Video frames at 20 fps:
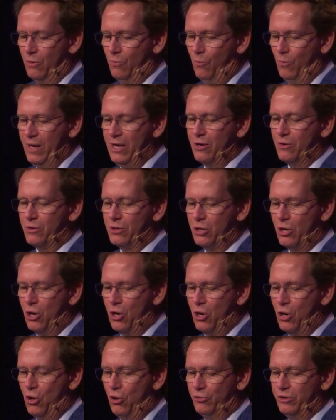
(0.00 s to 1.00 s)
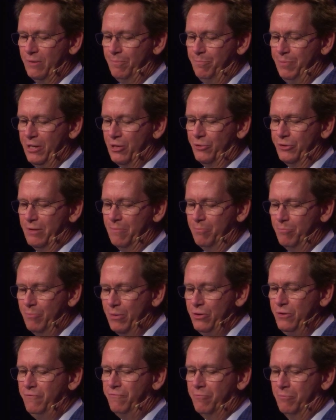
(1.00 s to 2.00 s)
We are called to build a
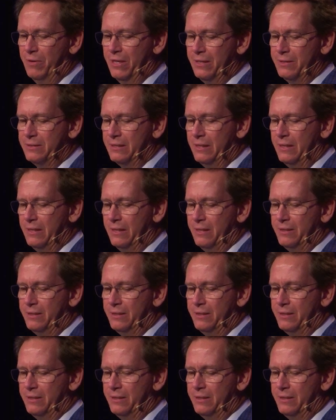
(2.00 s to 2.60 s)
movement